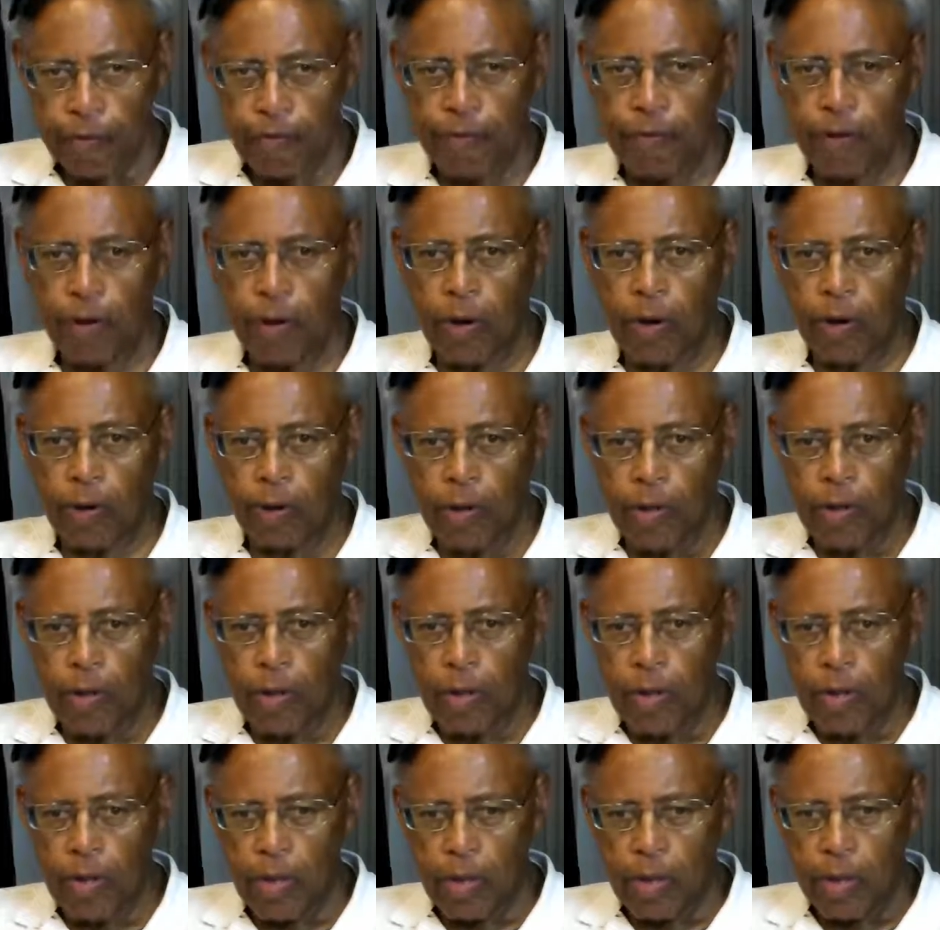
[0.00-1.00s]
for
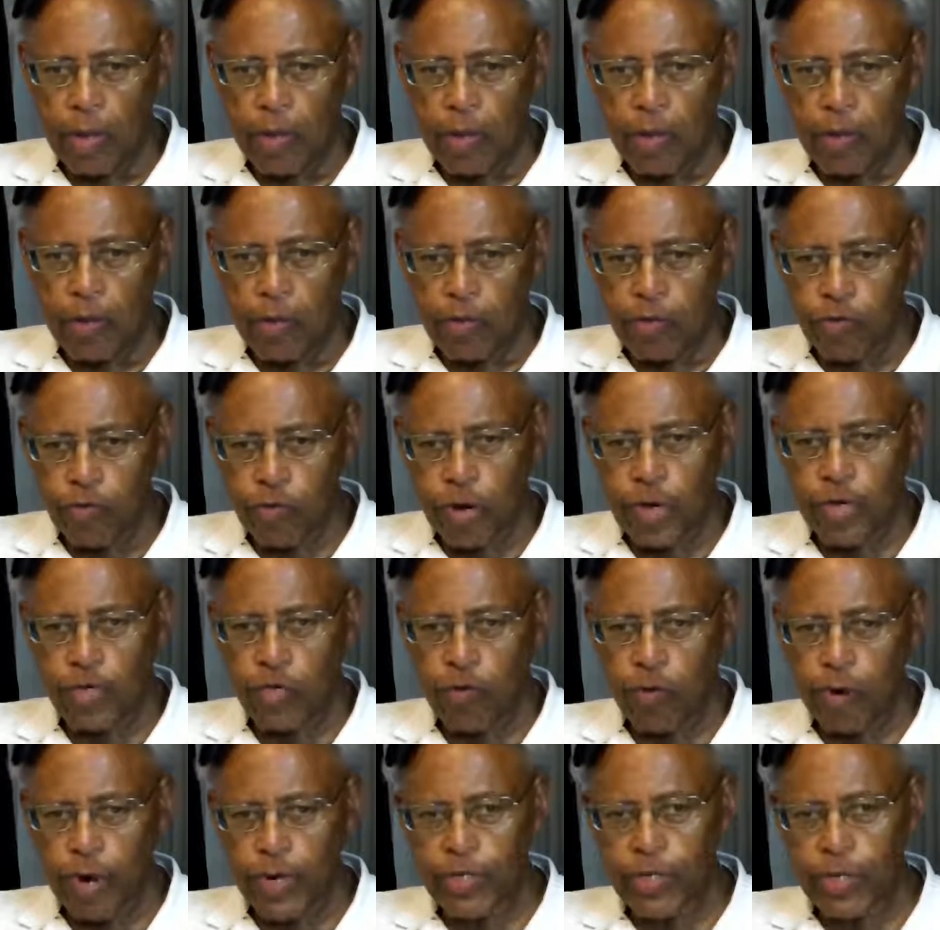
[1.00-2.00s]

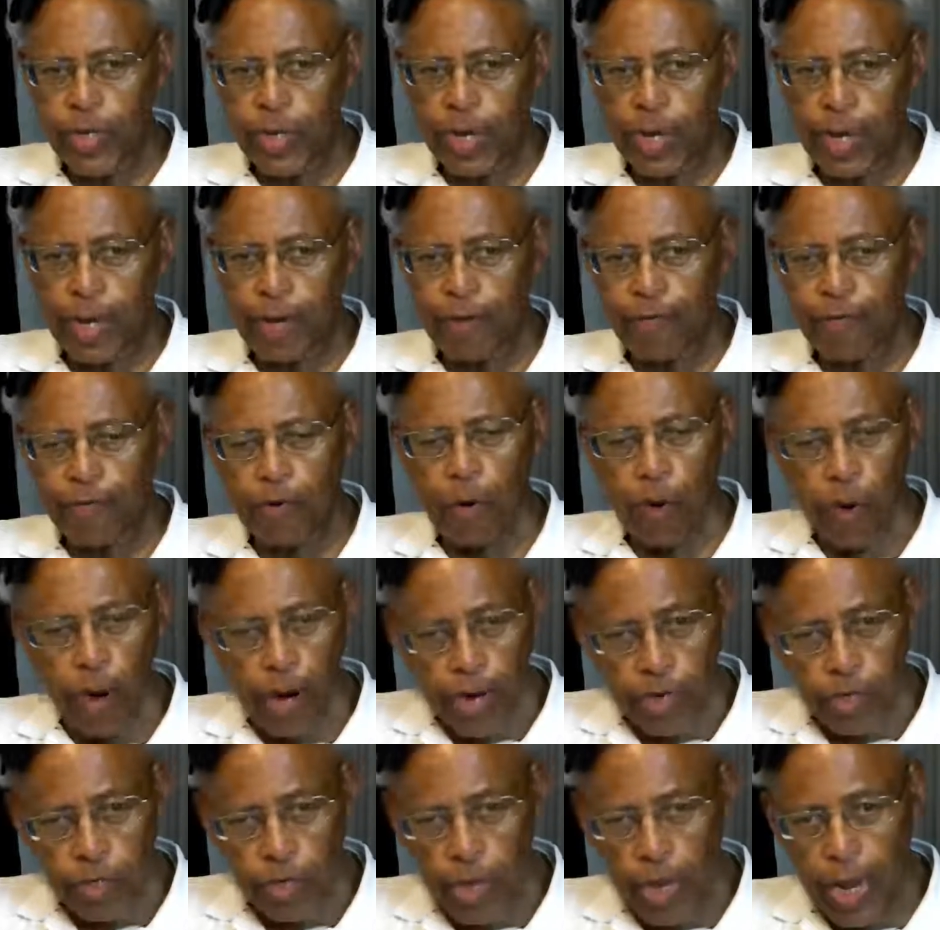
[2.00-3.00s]
transgressing, and then of
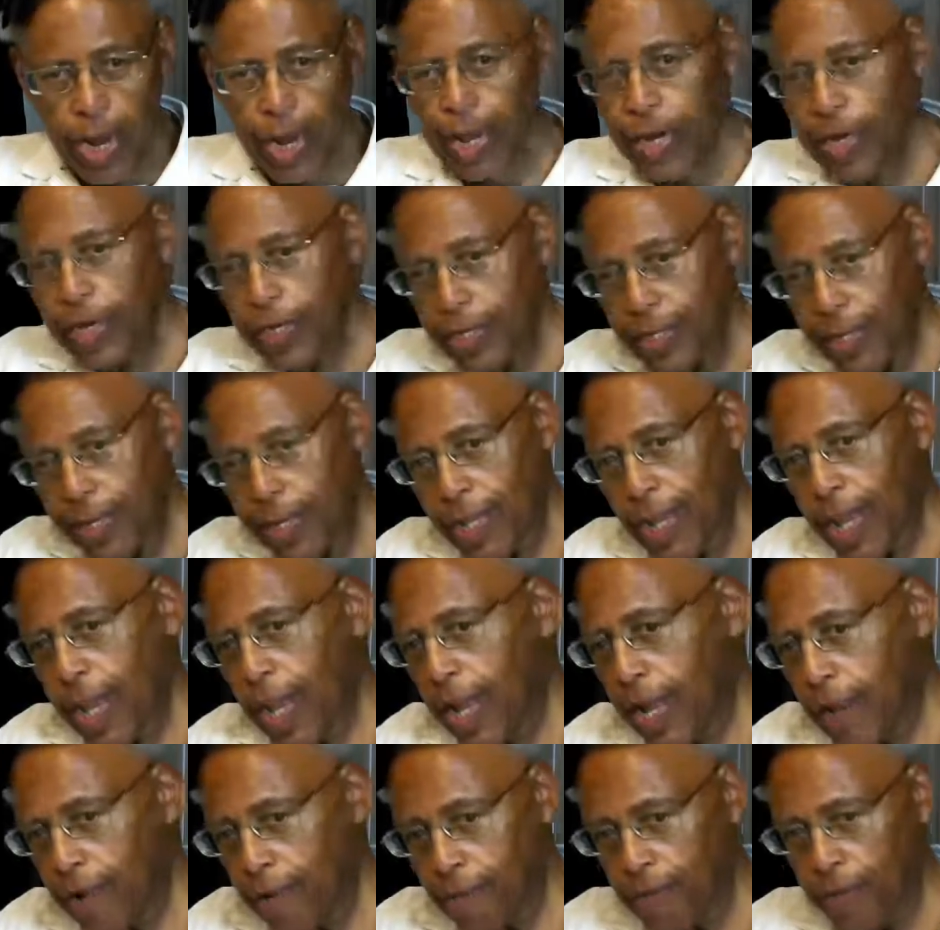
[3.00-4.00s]
course, added to
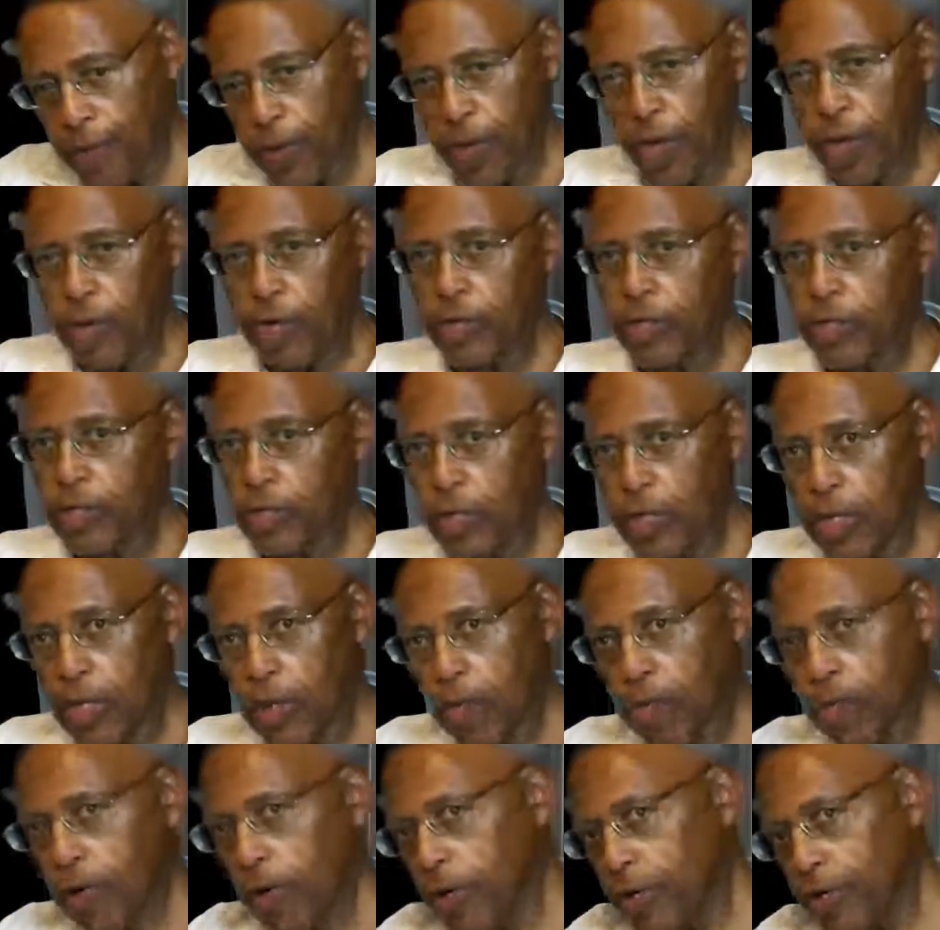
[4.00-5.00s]
that, you're going to see
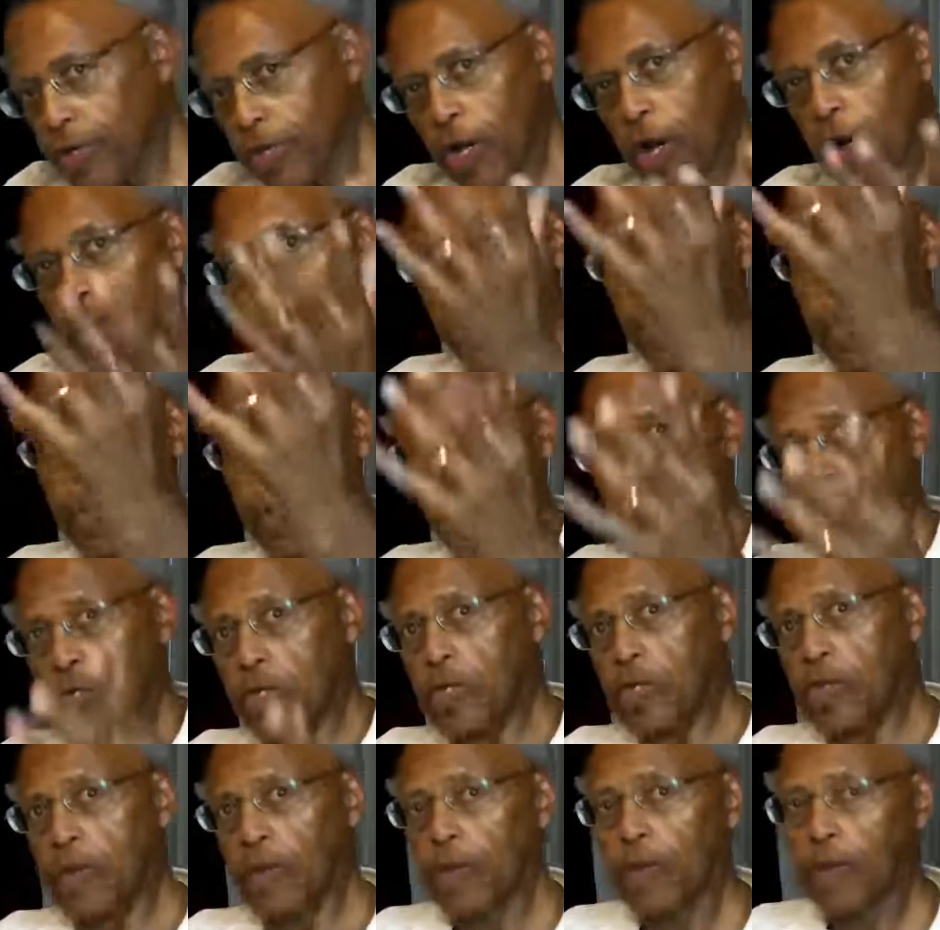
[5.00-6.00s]
the
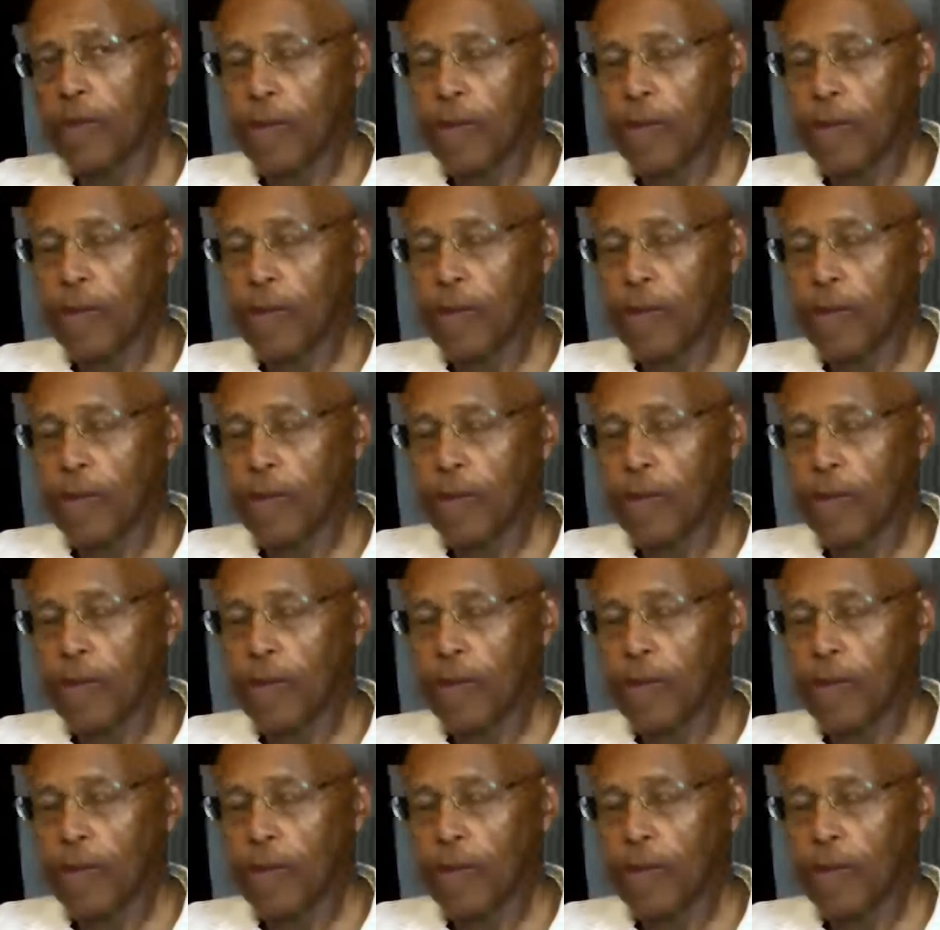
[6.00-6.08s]
Prototokos